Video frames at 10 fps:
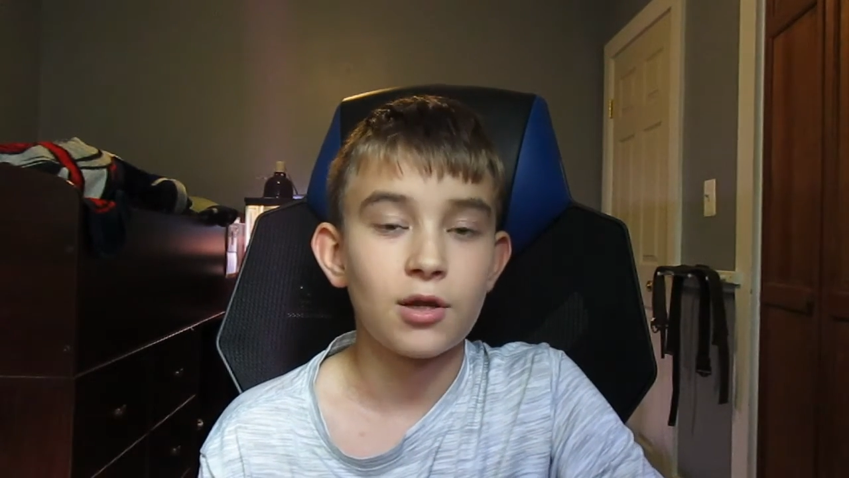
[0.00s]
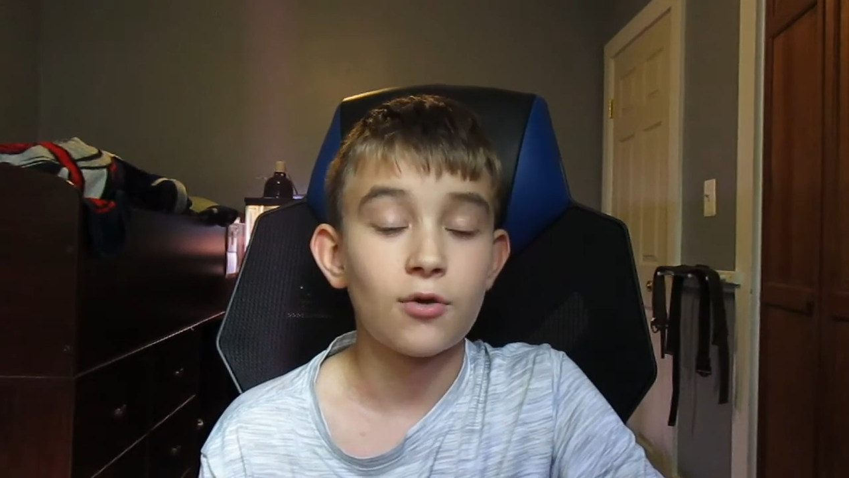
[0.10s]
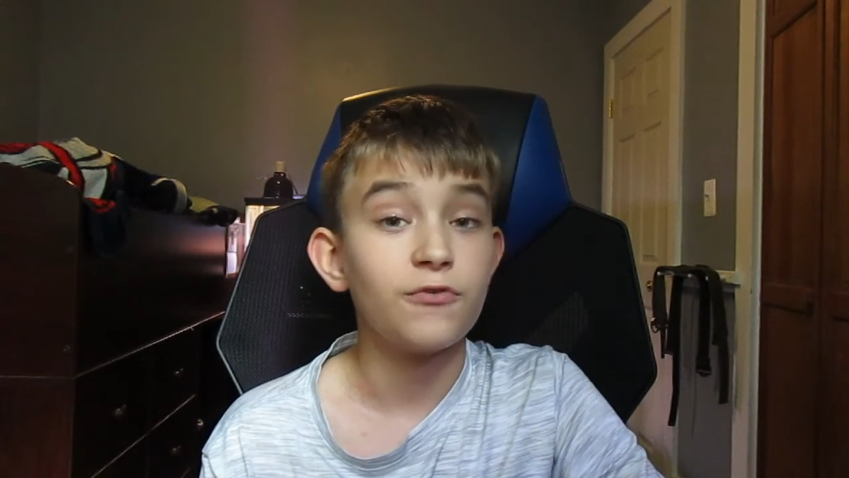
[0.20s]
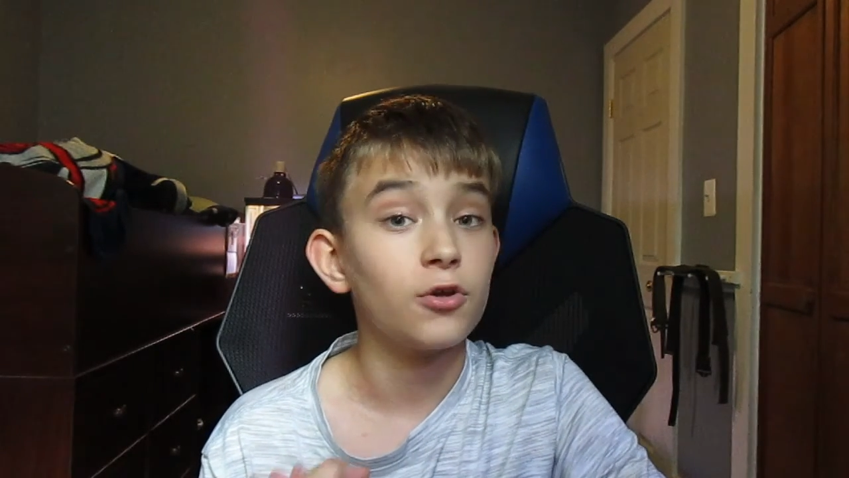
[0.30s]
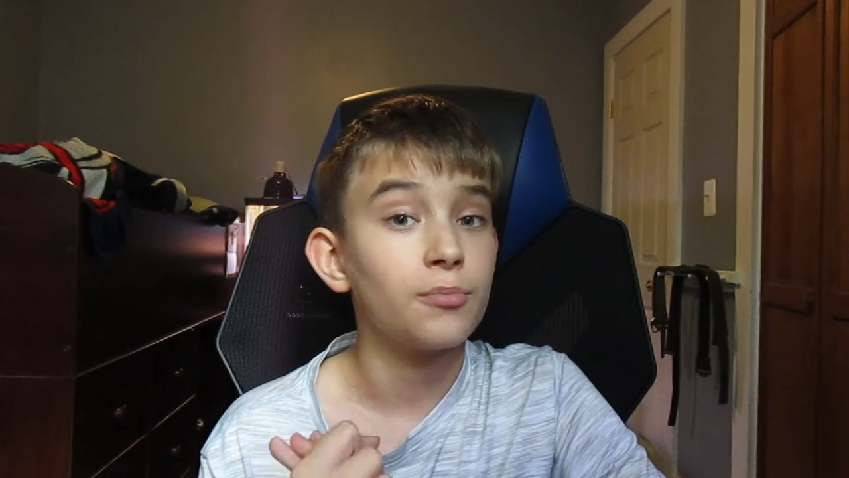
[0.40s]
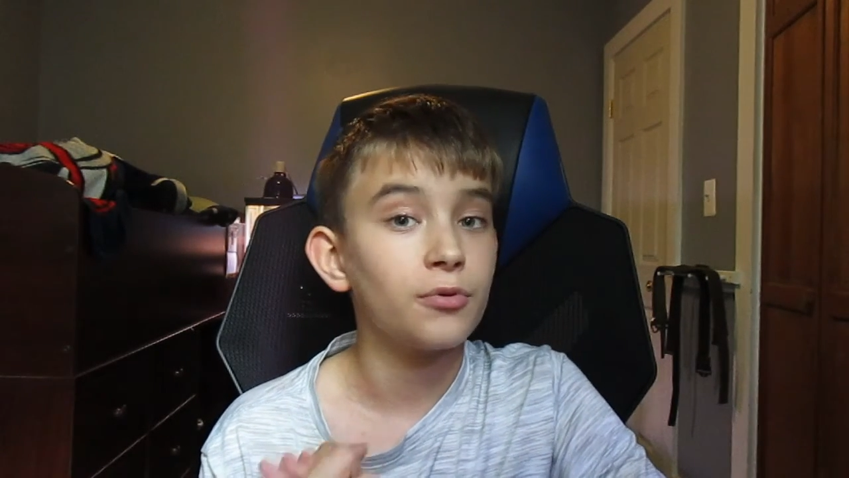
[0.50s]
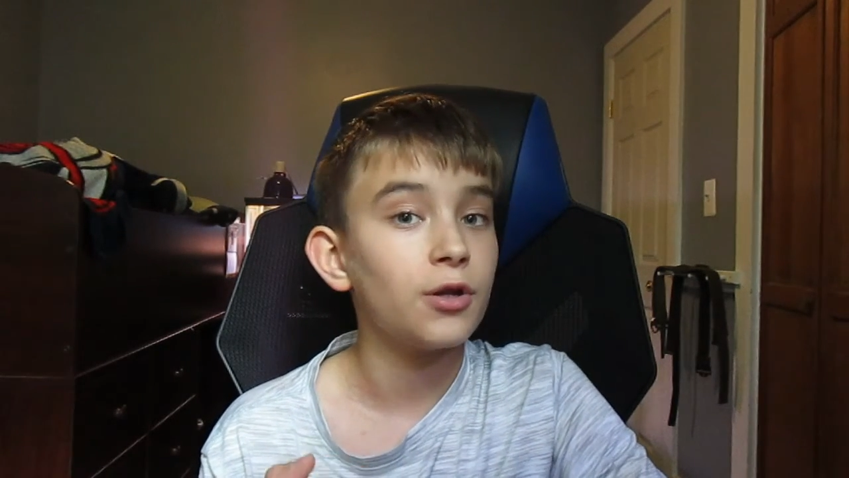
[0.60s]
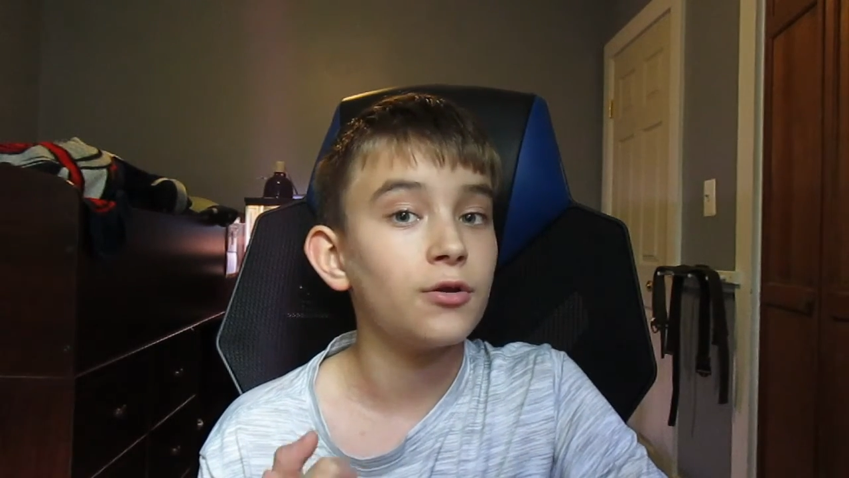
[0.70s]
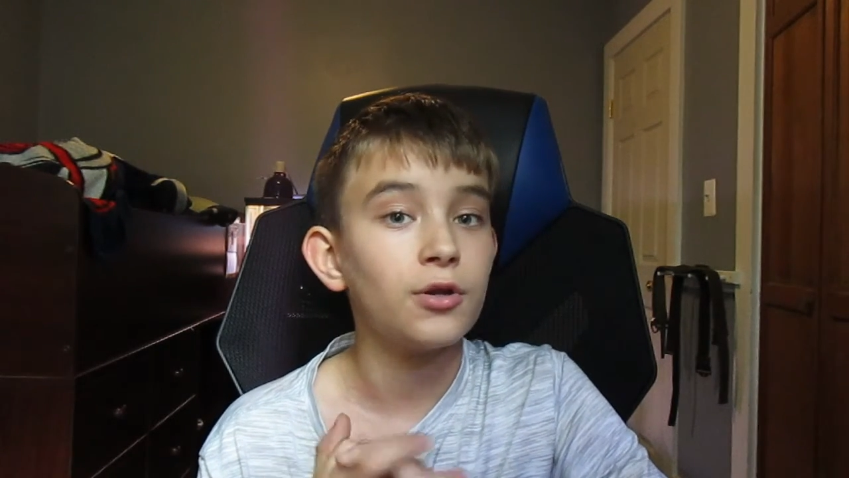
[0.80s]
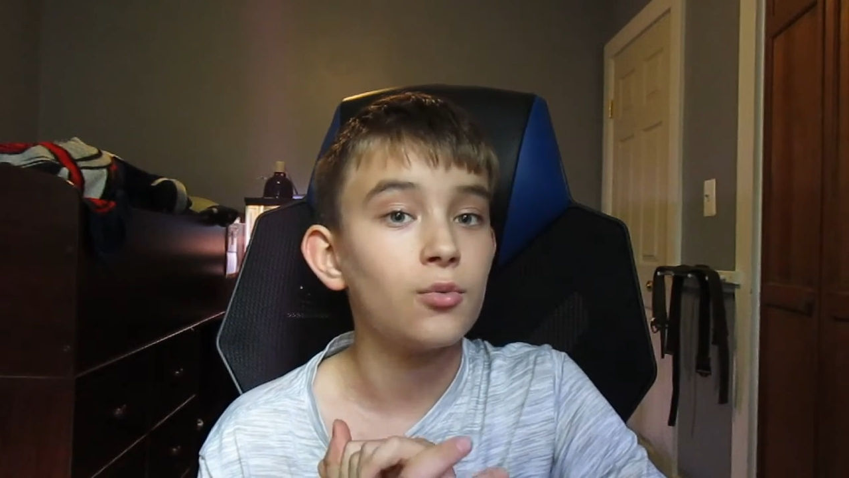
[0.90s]
Now, if you're a
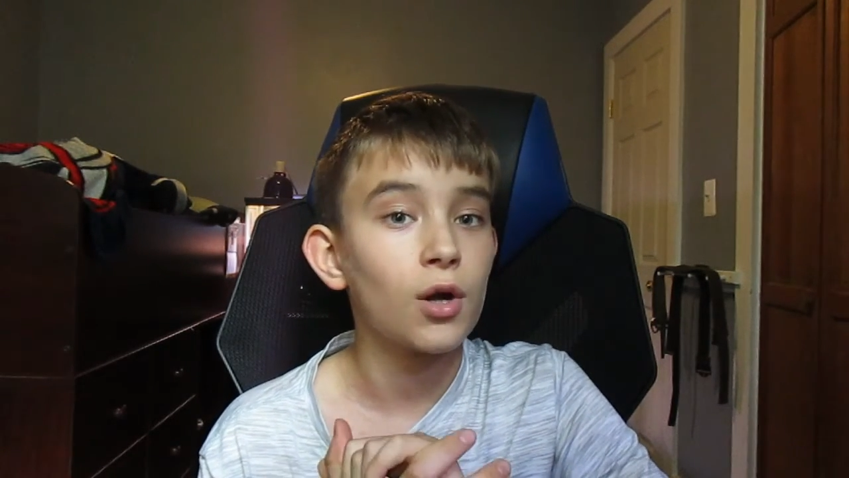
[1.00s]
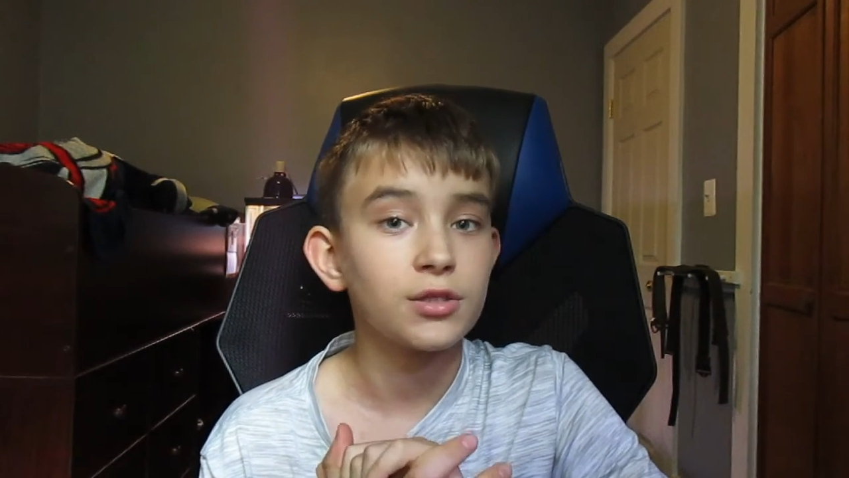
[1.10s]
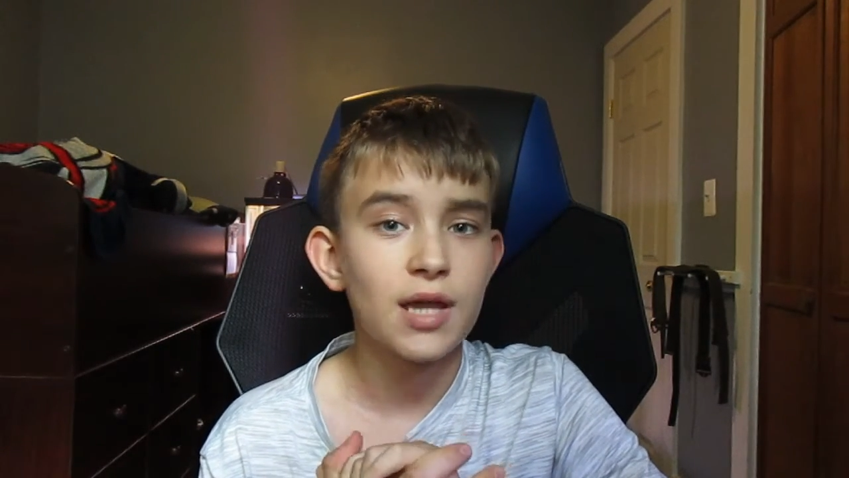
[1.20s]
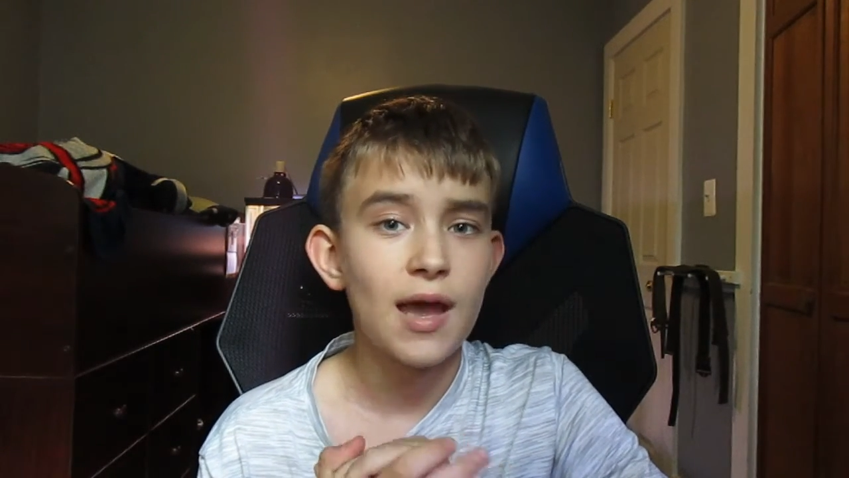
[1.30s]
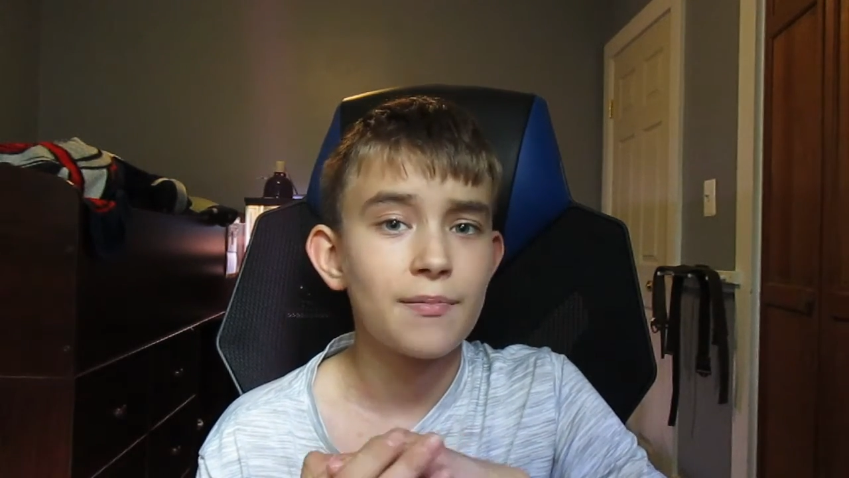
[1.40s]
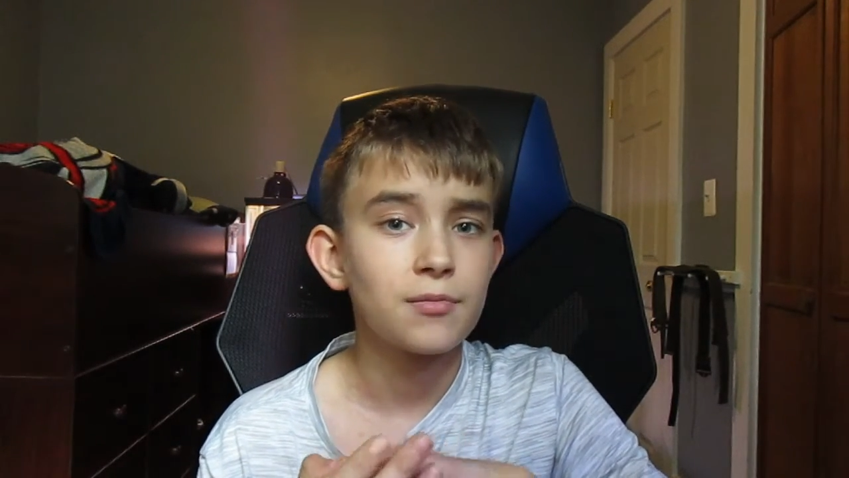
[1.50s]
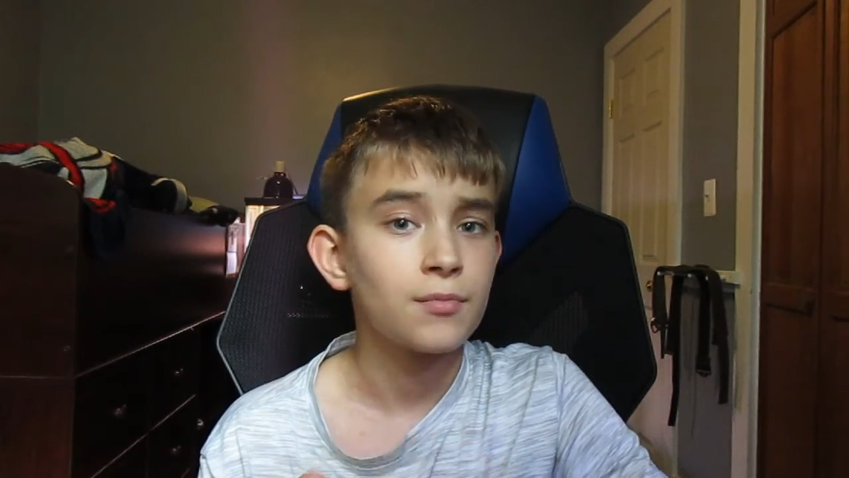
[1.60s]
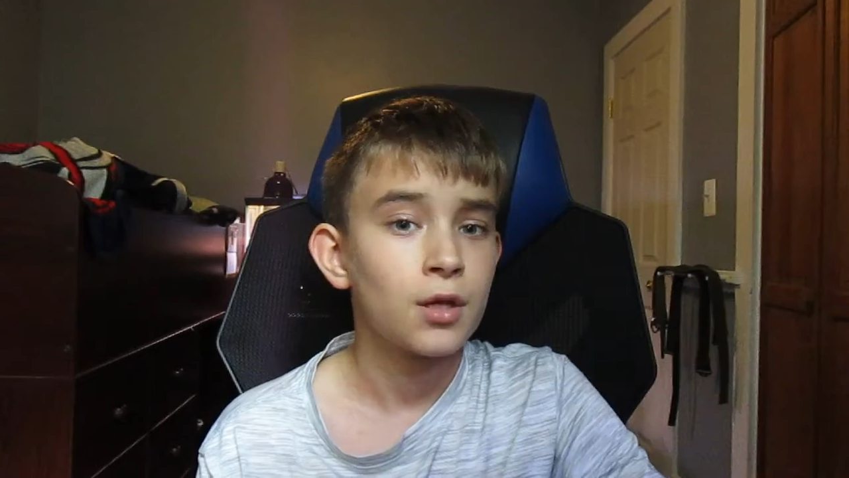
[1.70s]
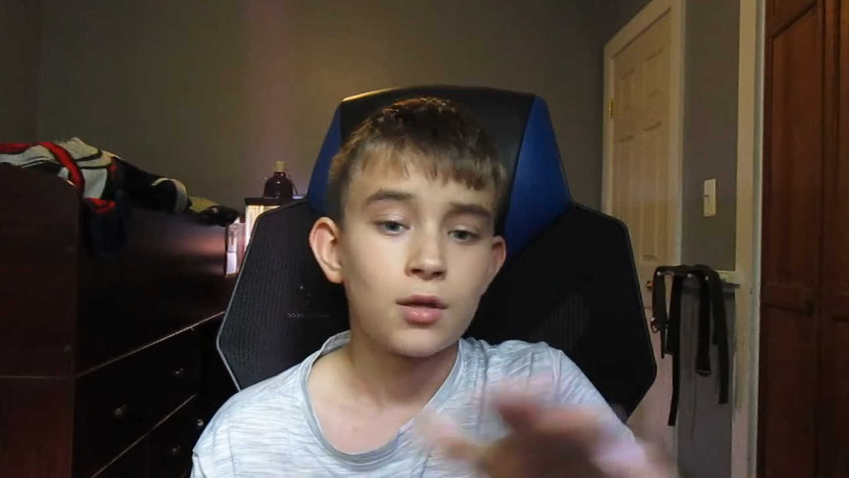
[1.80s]
breeder and you want it to happen,